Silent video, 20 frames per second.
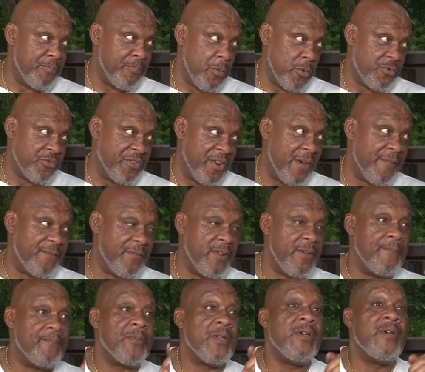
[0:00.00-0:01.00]
most
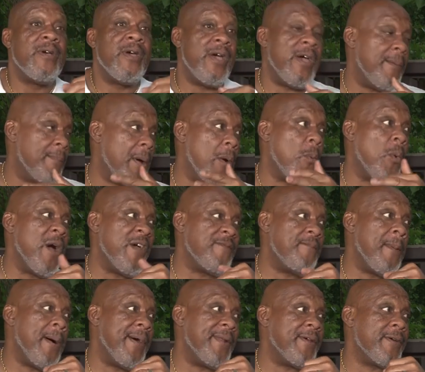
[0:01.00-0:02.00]
definite. And my
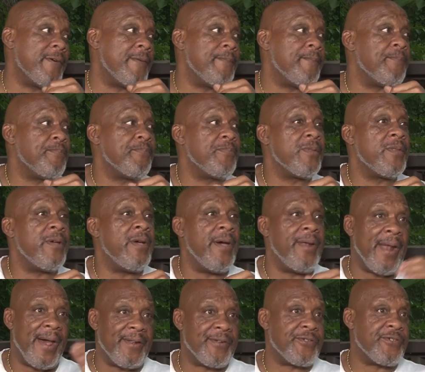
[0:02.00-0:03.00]
wife, Monica.
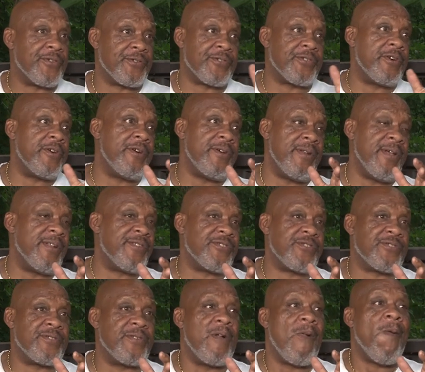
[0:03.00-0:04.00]
And I turned, and
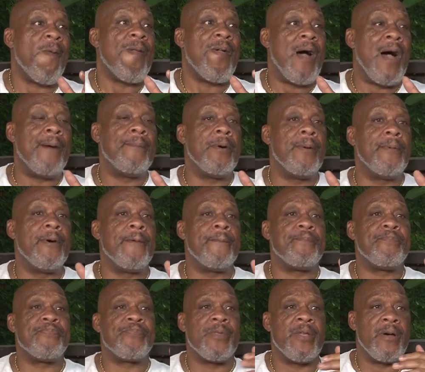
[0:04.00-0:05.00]
I remember
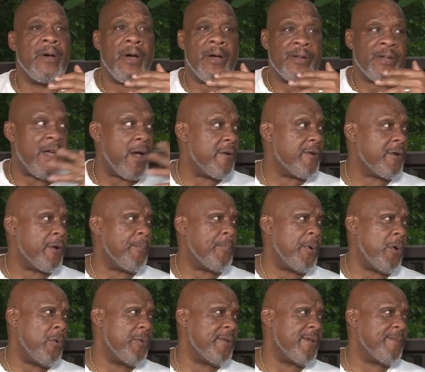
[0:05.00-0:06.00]
a Gary
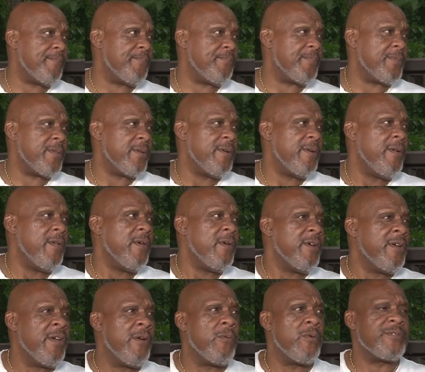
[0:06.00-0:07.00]
Capote.
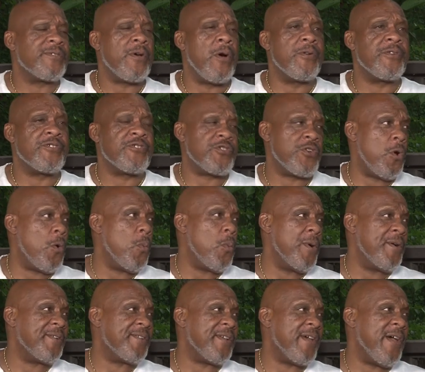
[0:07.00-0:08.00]
He was on a show
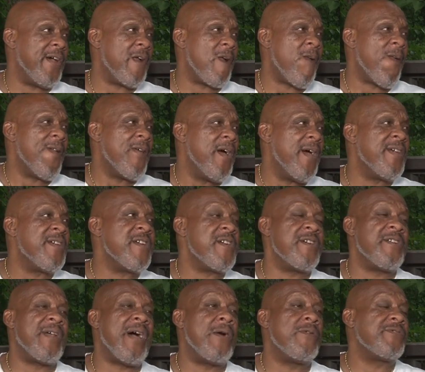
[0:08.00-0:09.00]
one time, and he
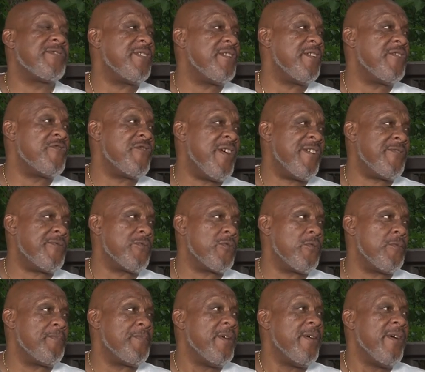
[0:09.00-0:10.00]
heard I was in the dressing
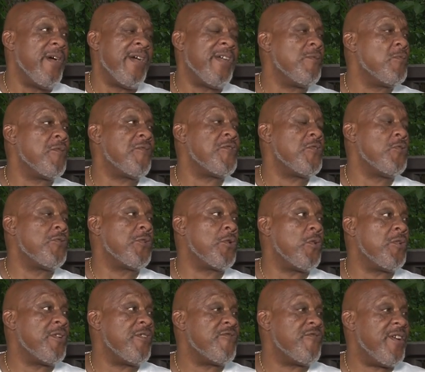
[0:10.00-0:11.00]
room. And he refused to
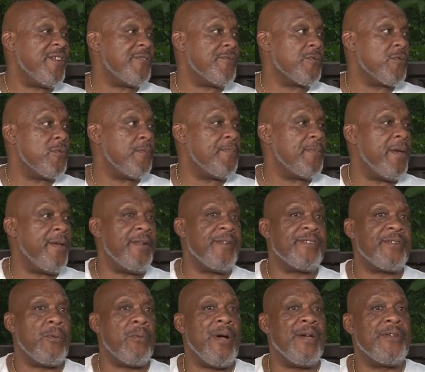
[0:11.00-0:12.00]
go in the dressing room. And they
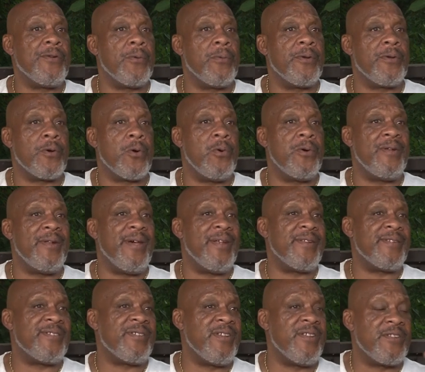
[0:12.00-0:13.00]
said, why you don't want to go in there
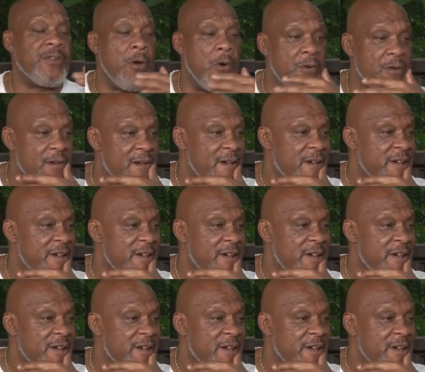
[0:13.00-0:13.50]
to see Tony?